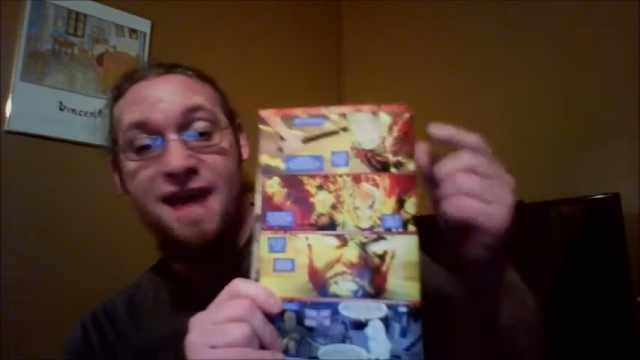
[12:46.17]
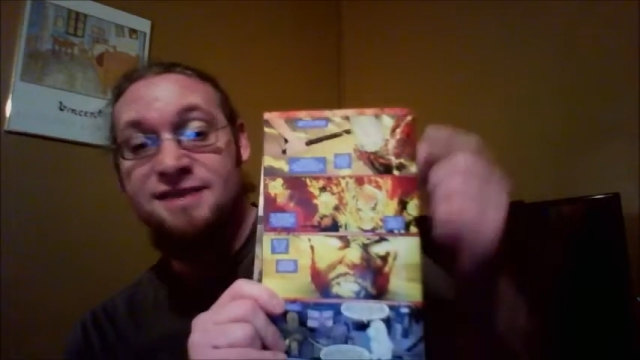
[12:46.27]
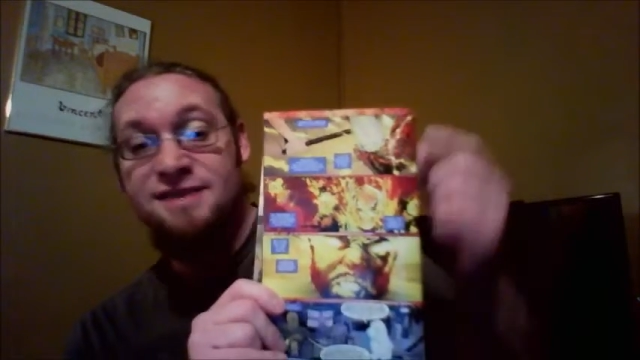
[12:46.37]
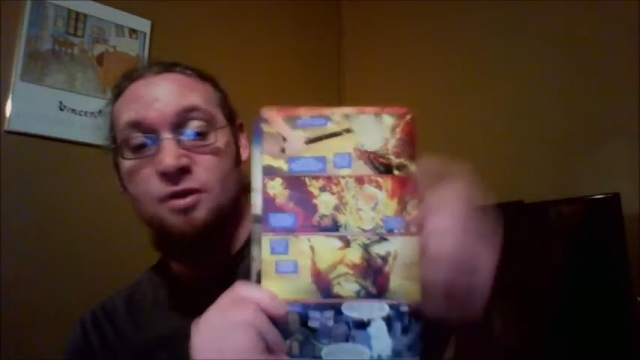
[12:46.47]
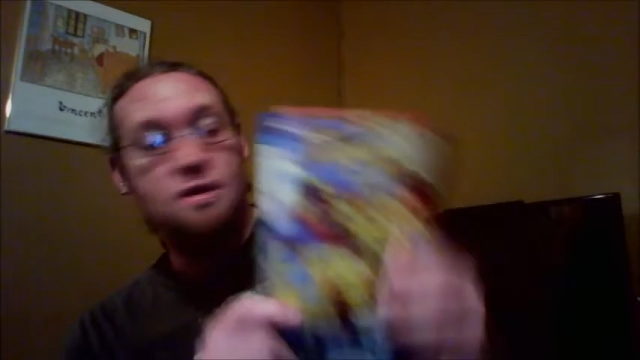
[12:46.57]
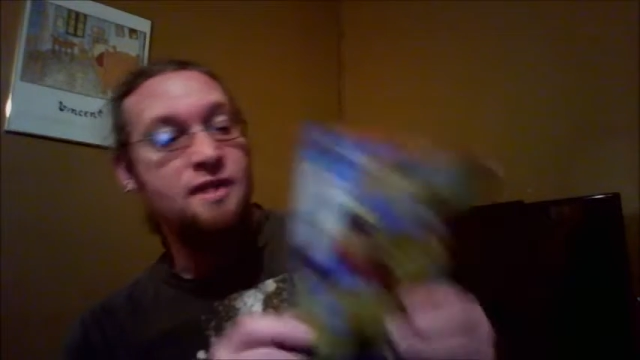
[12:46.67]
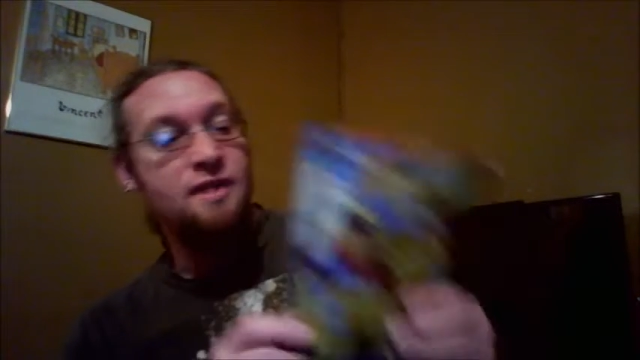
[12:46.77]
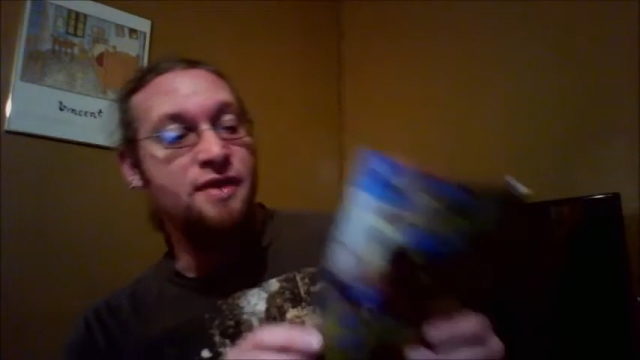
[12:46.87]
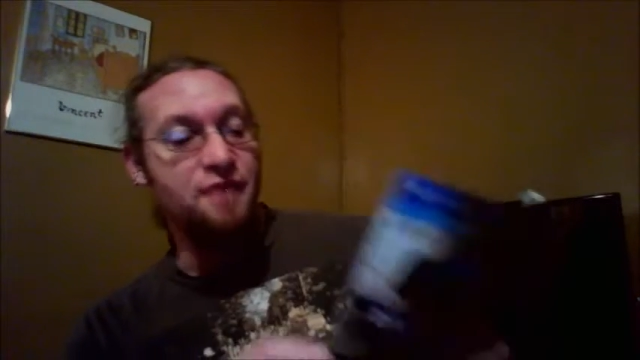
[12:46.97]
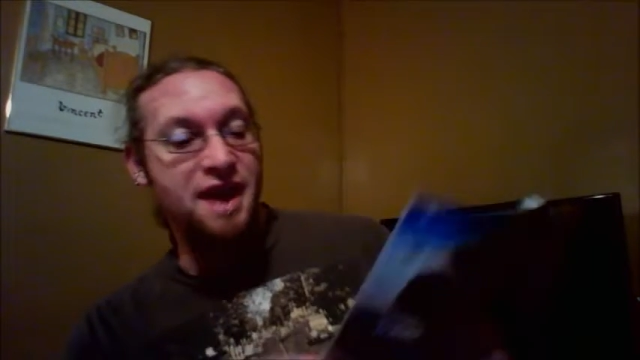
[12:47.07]
And so
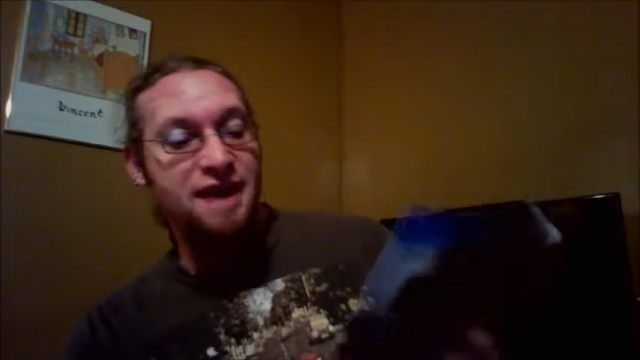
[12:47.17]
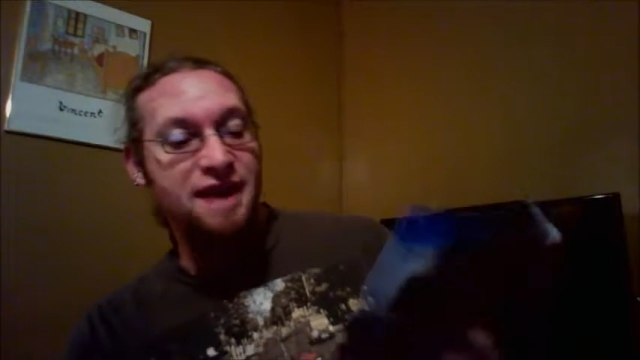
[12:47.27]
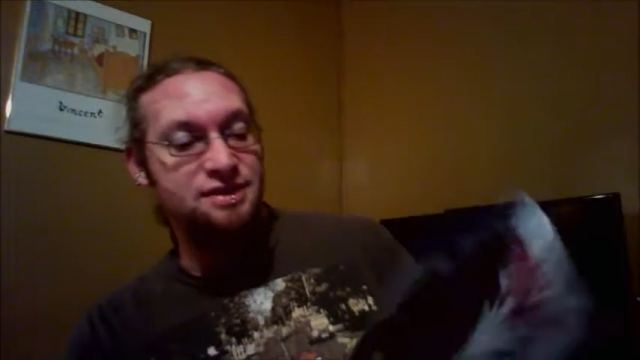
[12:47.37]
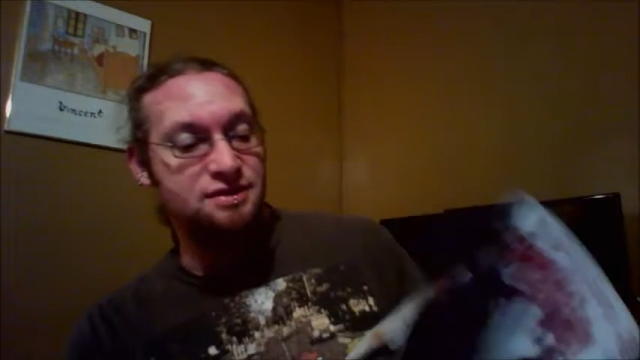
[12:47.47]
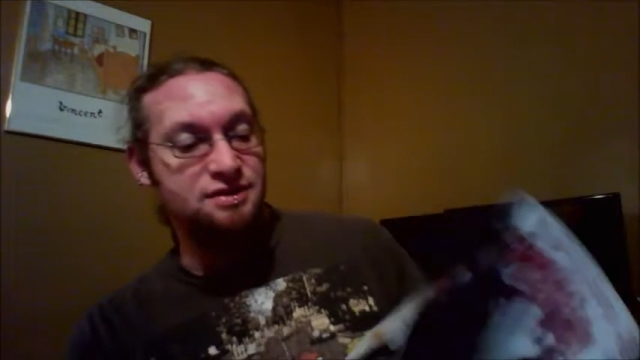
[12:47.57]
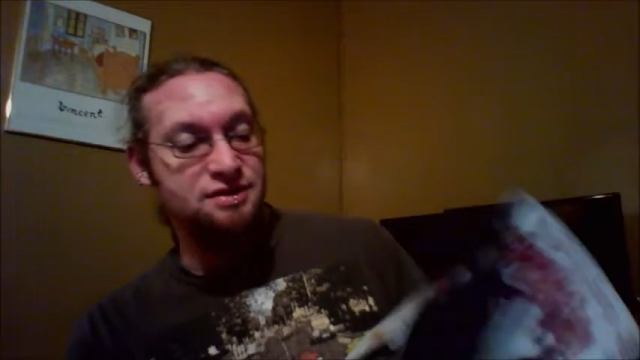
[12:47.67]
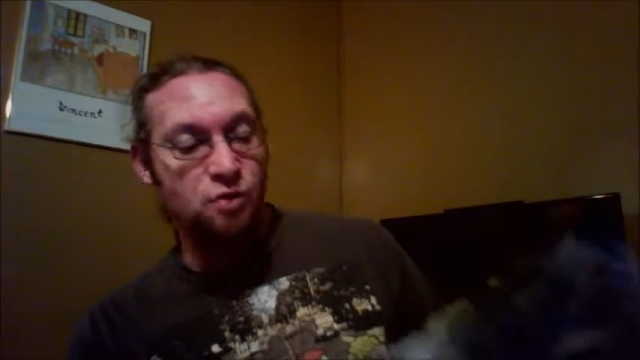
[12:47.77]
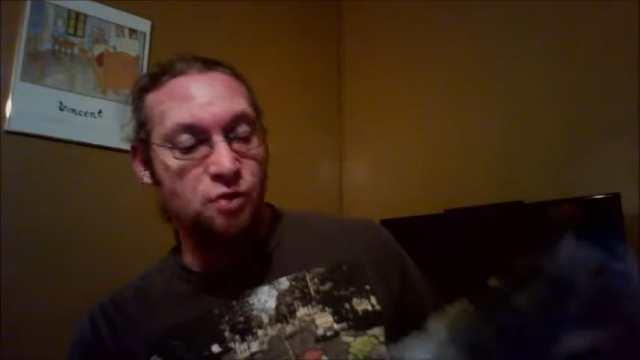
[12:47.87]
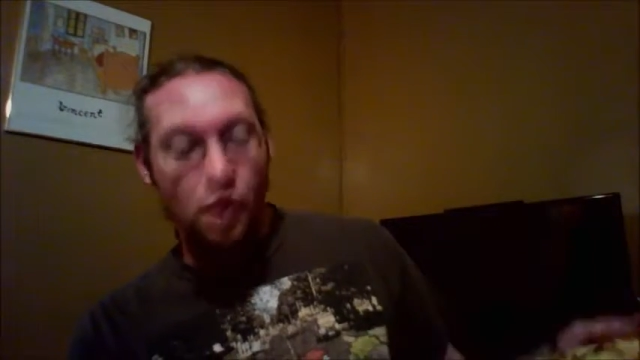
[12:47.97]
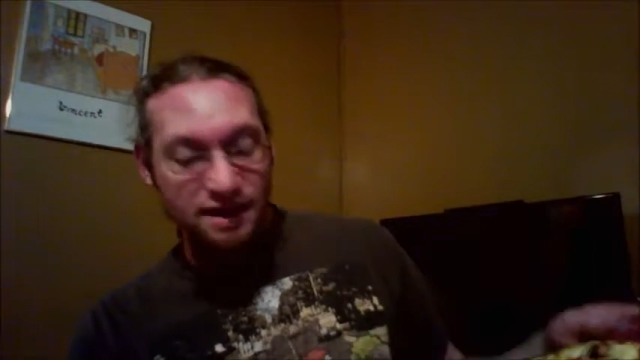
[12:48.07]
then the next
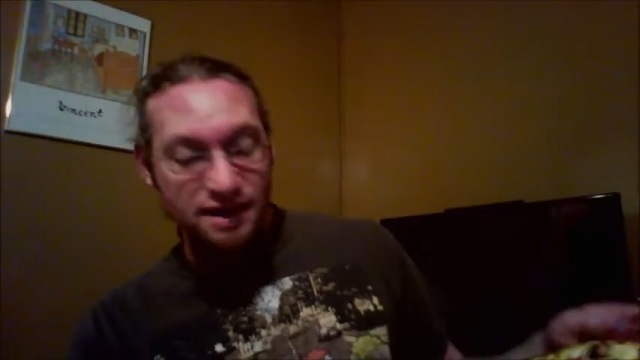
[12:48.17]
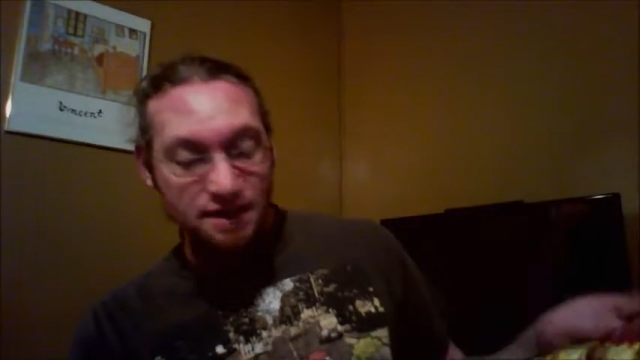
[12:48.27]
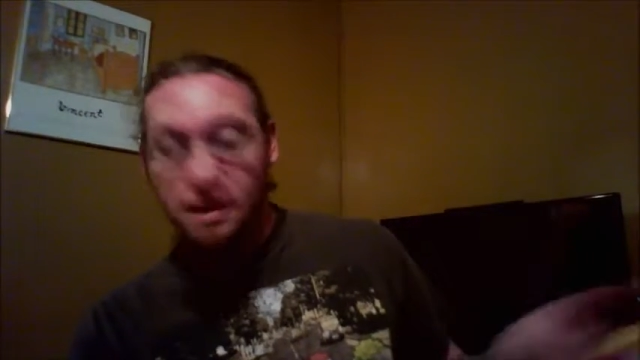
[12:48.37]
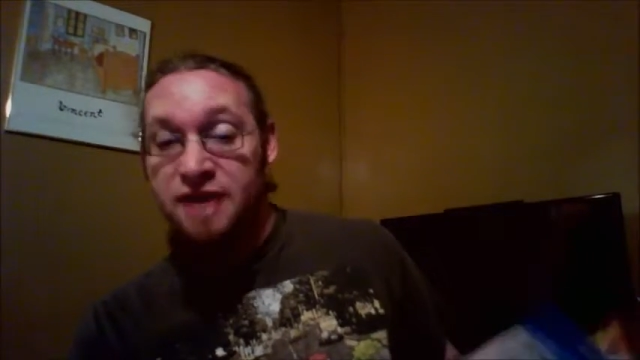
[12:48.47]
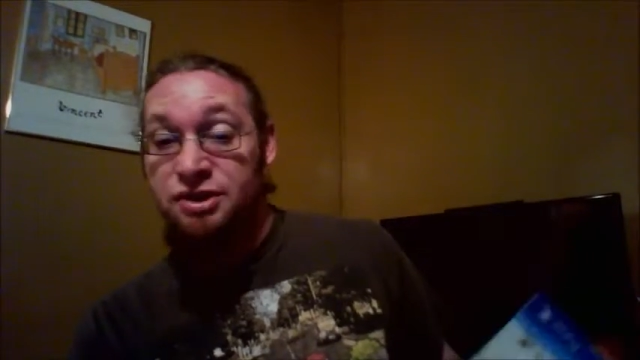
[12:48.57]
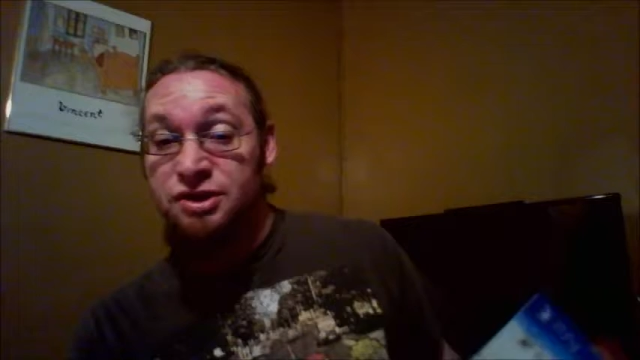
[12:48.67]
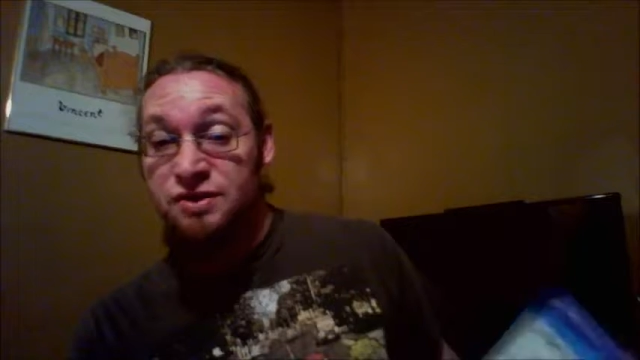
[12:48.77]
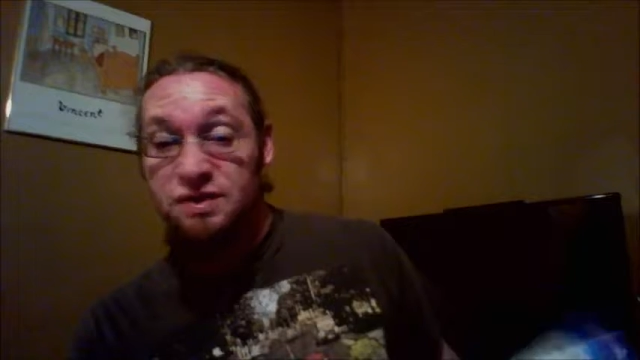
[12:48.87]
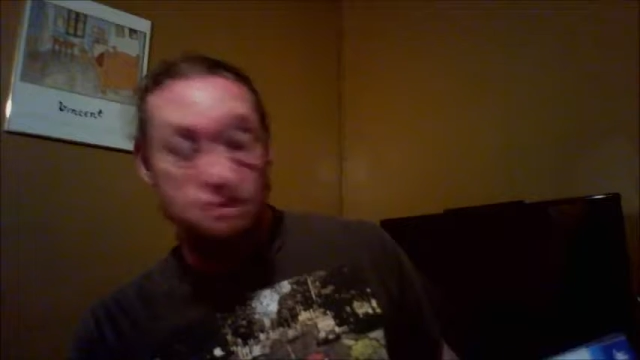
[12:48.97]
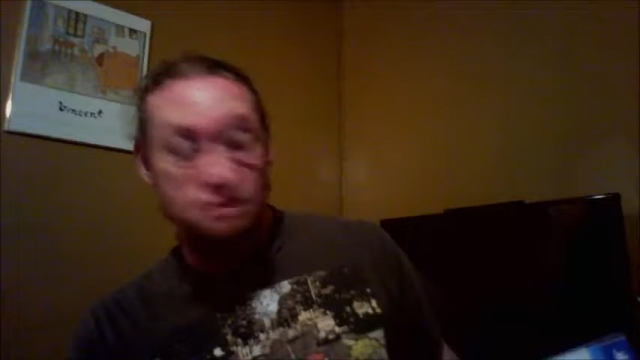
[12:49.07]
20
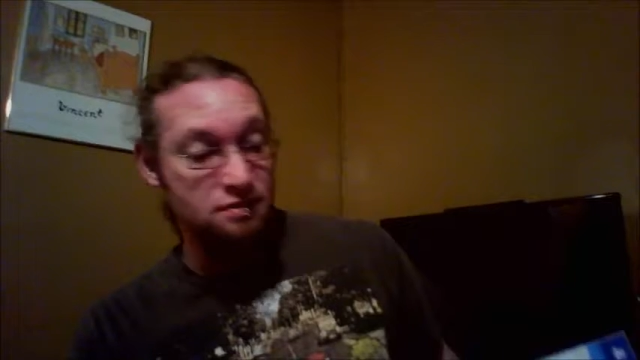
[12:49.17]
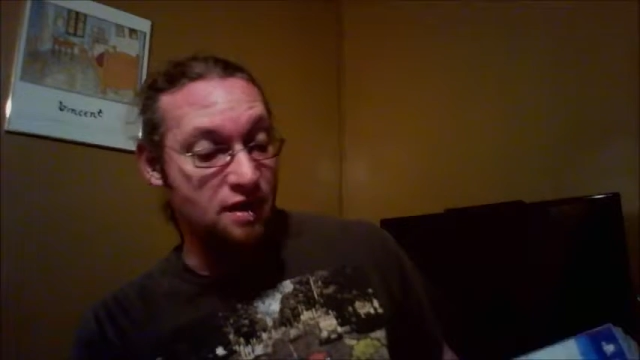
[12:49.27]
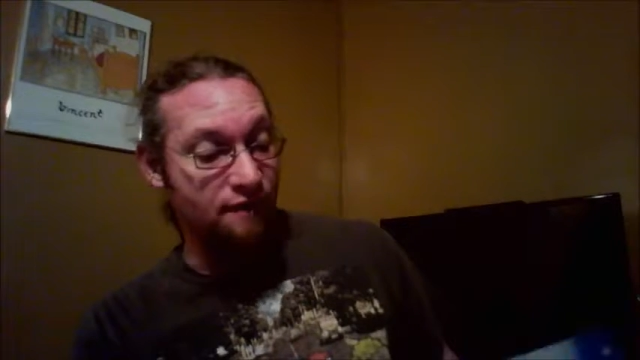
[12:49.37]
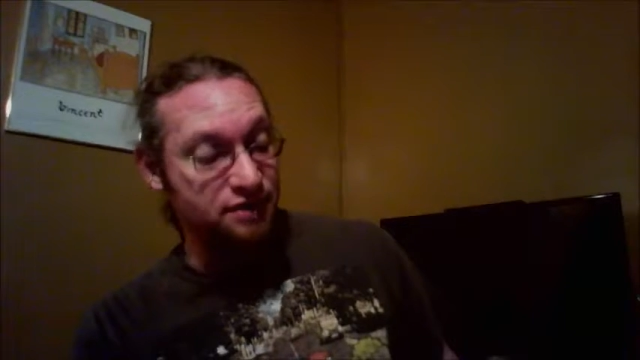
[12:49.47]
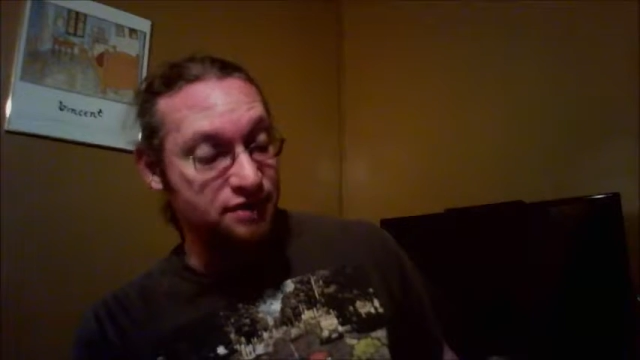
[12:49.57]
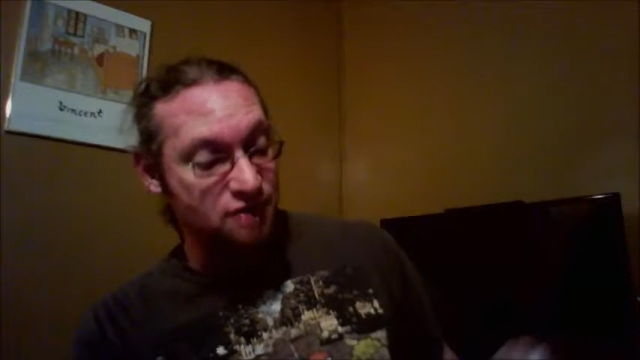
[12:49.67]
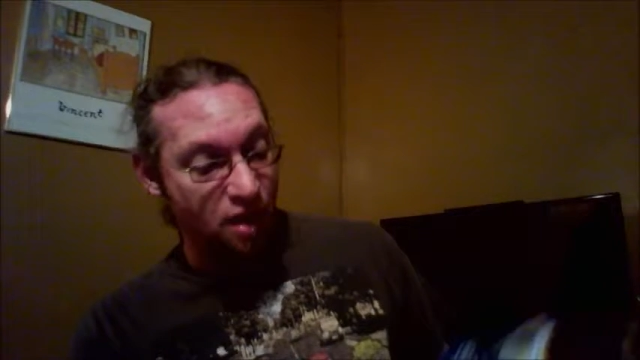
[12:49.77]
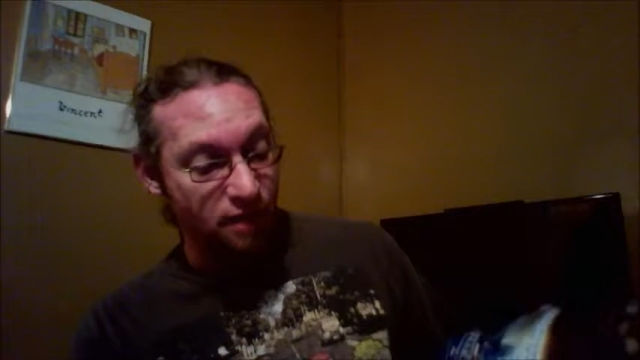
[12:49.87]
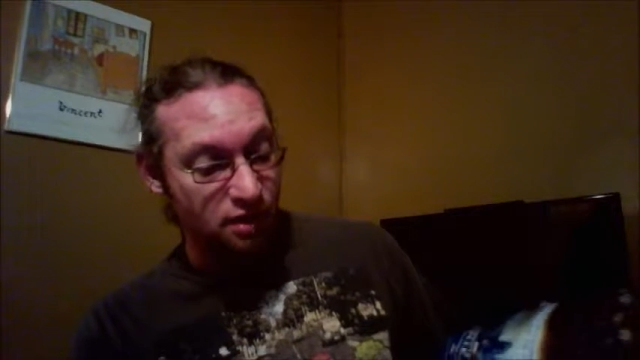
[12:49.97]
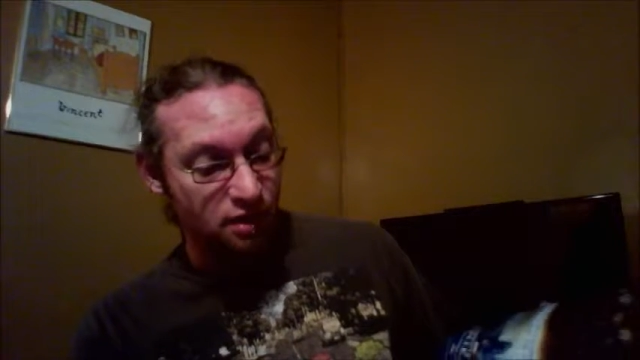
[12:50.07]
pages of this
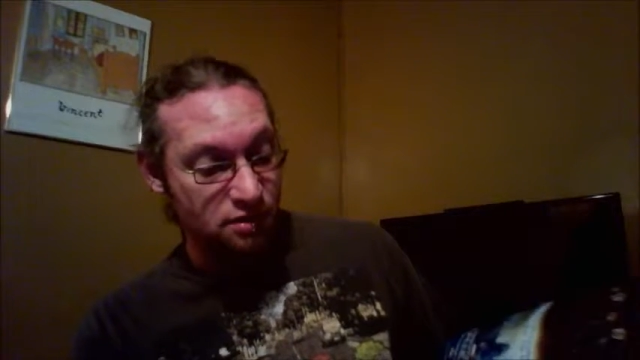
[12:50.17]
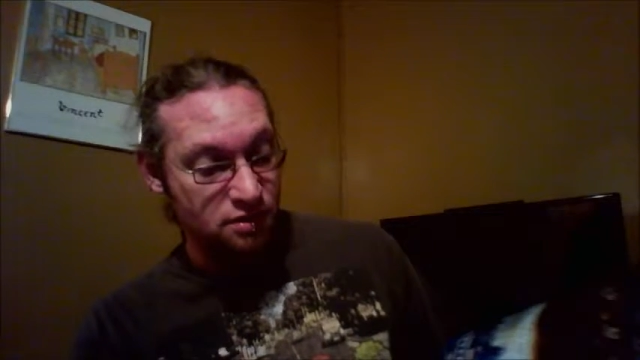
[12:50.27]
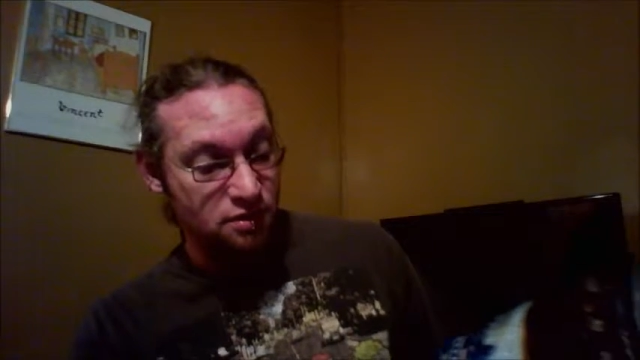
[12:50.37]
comic